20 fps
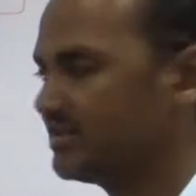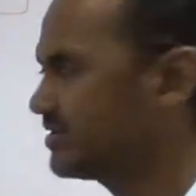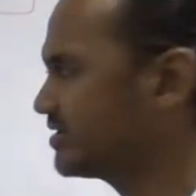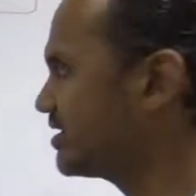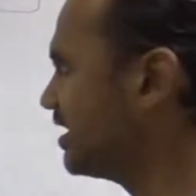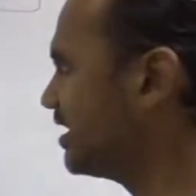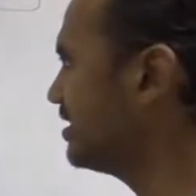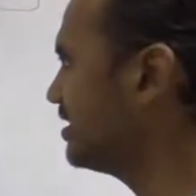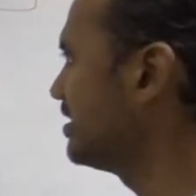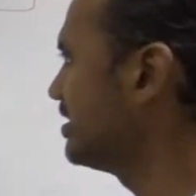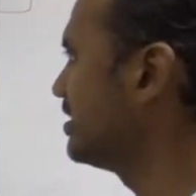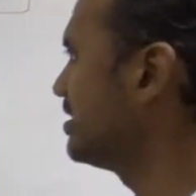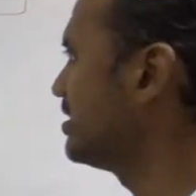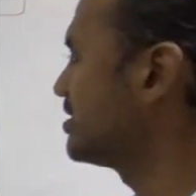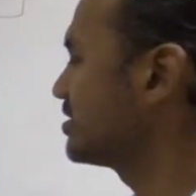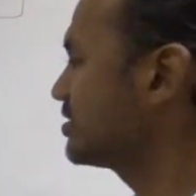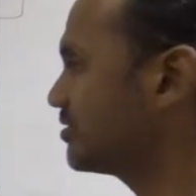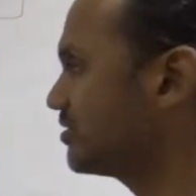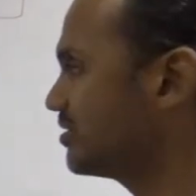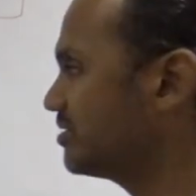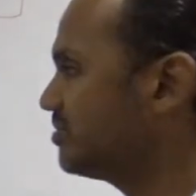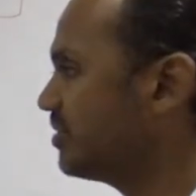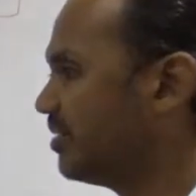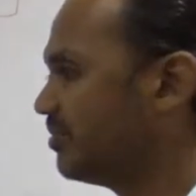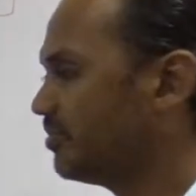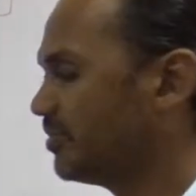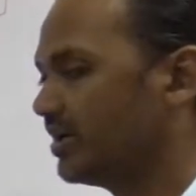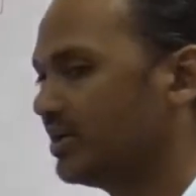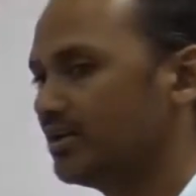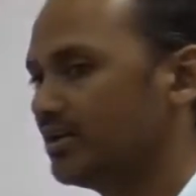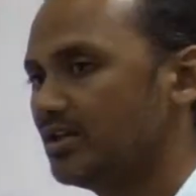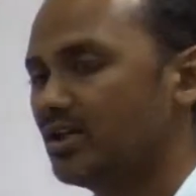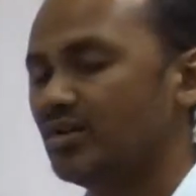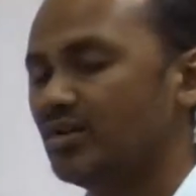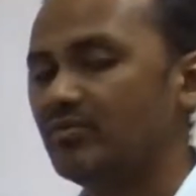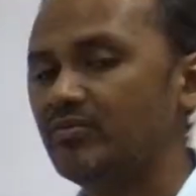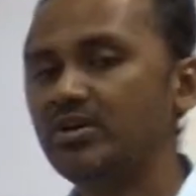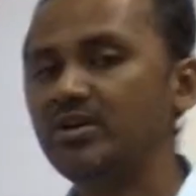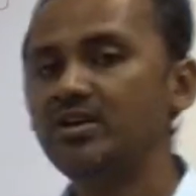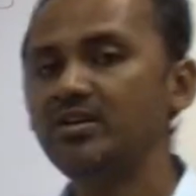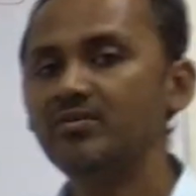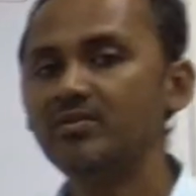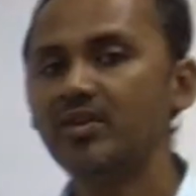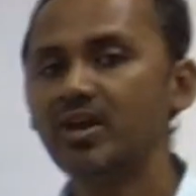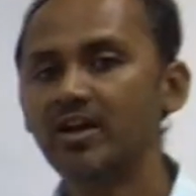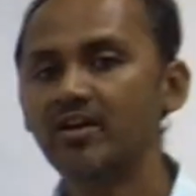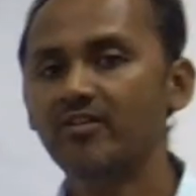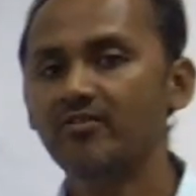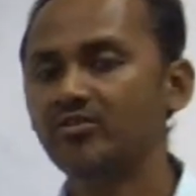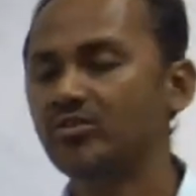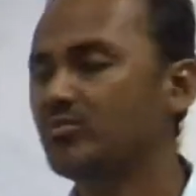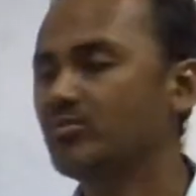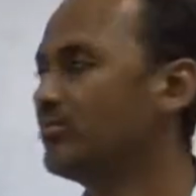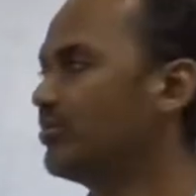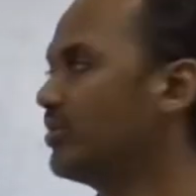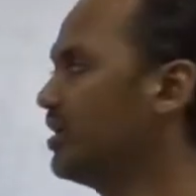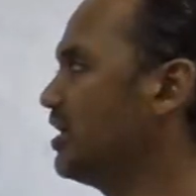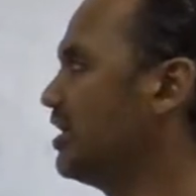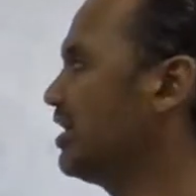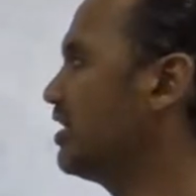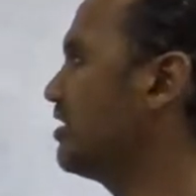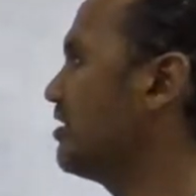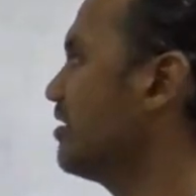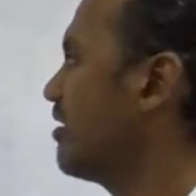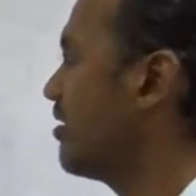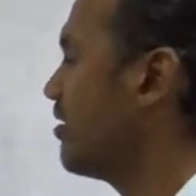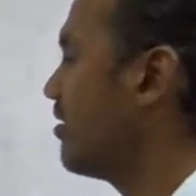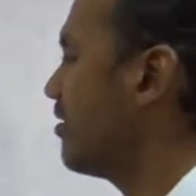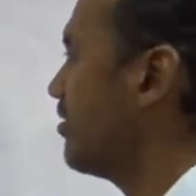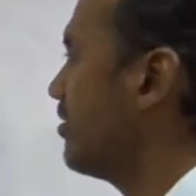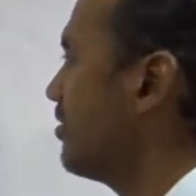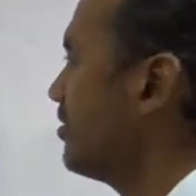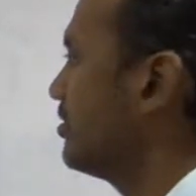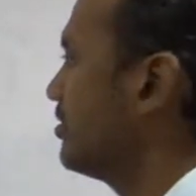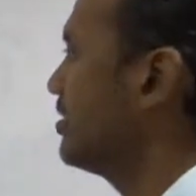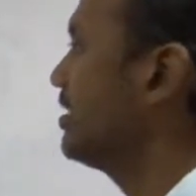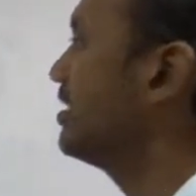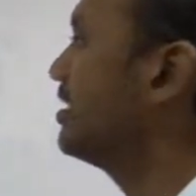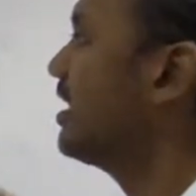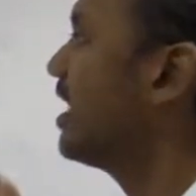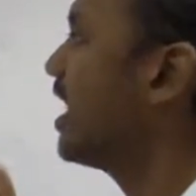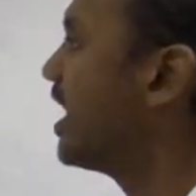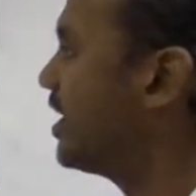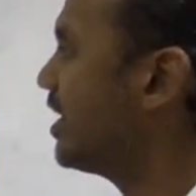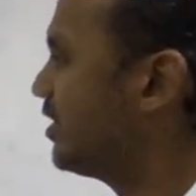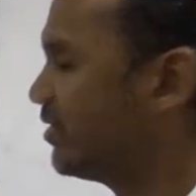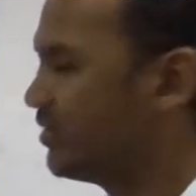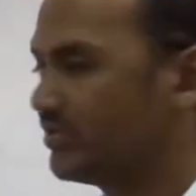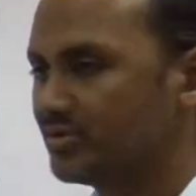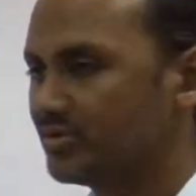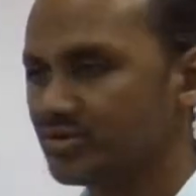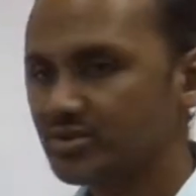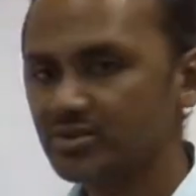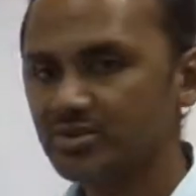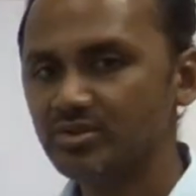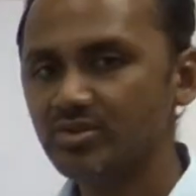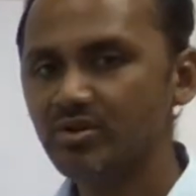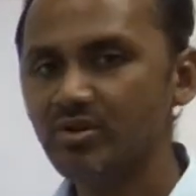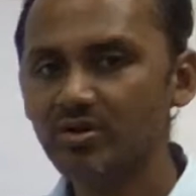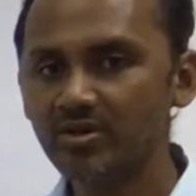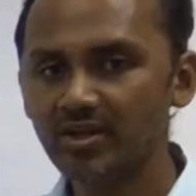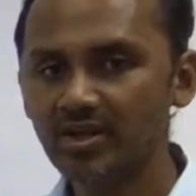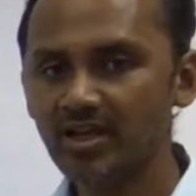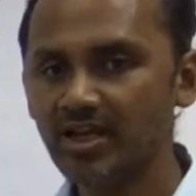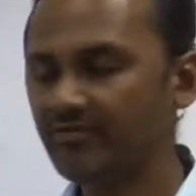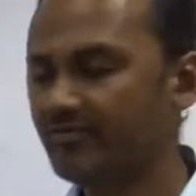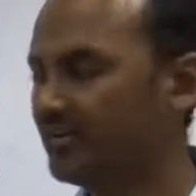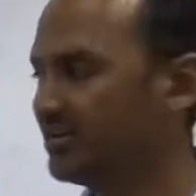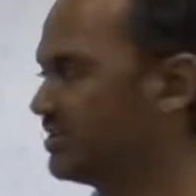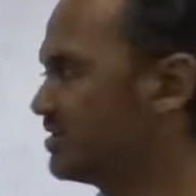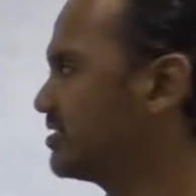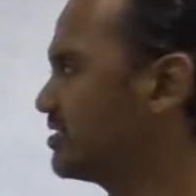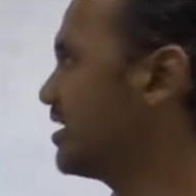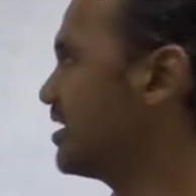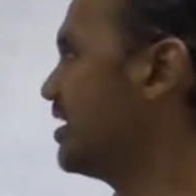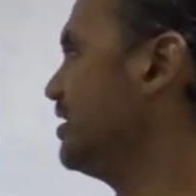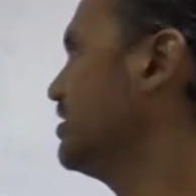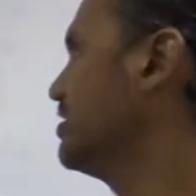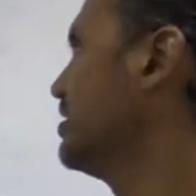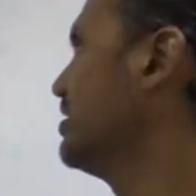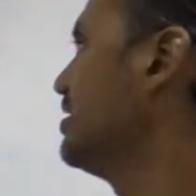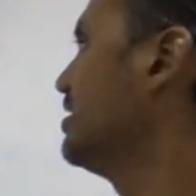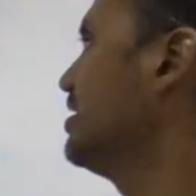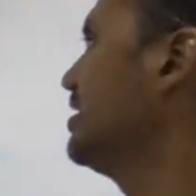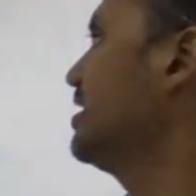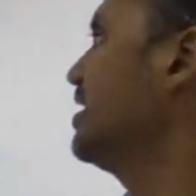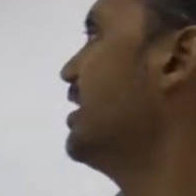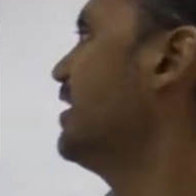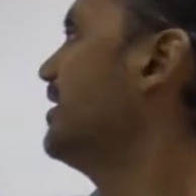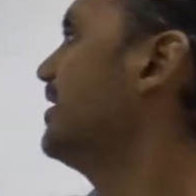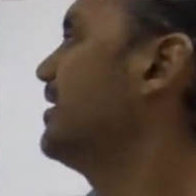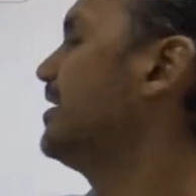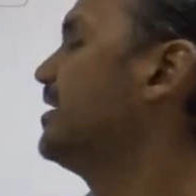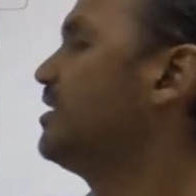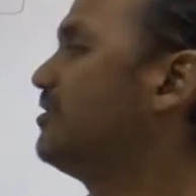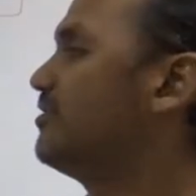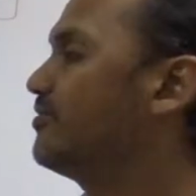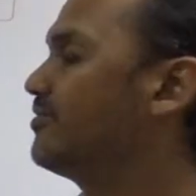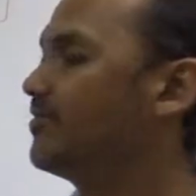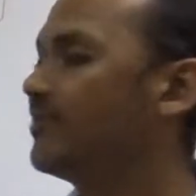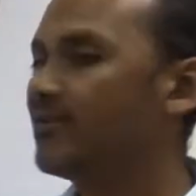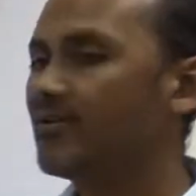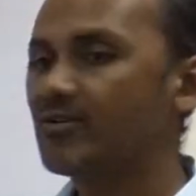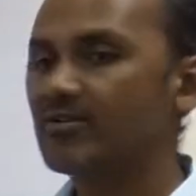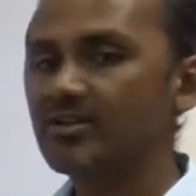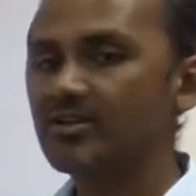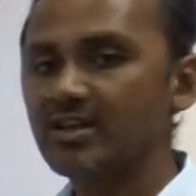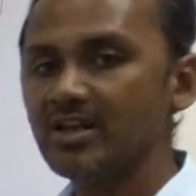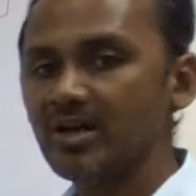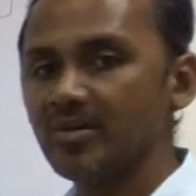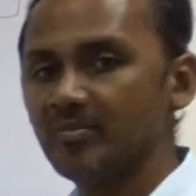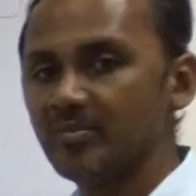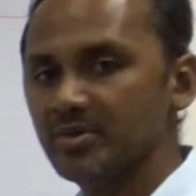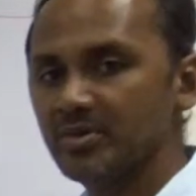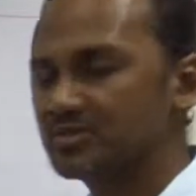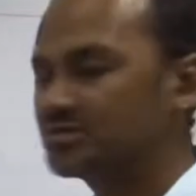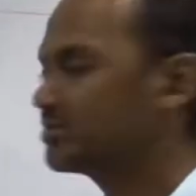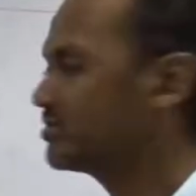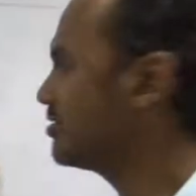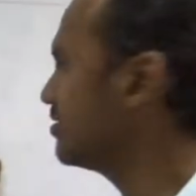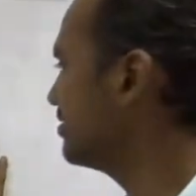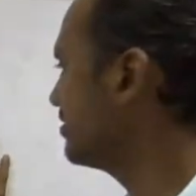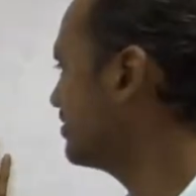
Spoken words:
side. So remember, we have to bring all the unknowns on the left hand side and leave all the numbers on the